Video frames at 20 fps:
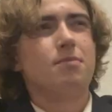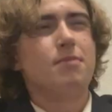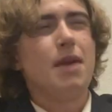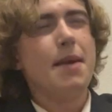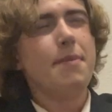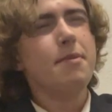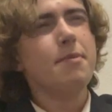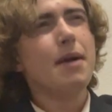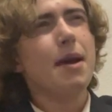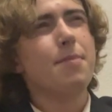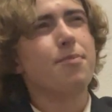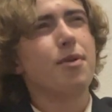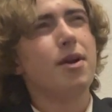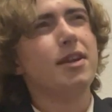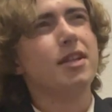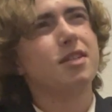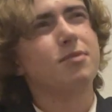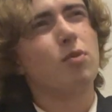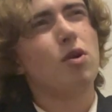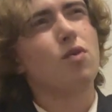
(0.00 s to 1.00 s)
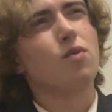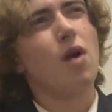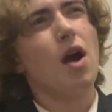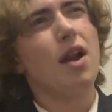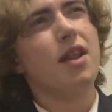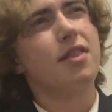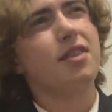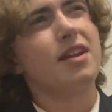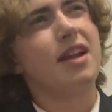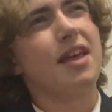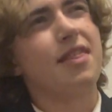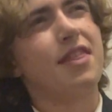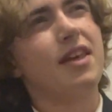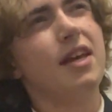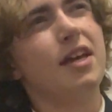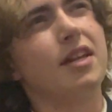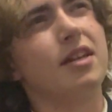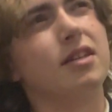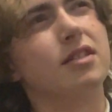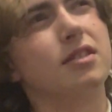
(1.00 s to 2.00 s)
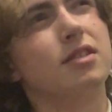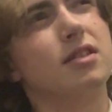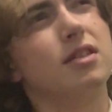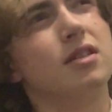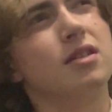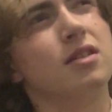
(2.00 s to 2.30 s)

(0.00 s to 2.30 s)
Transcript: Maybe my brain is more rotted than I think it is.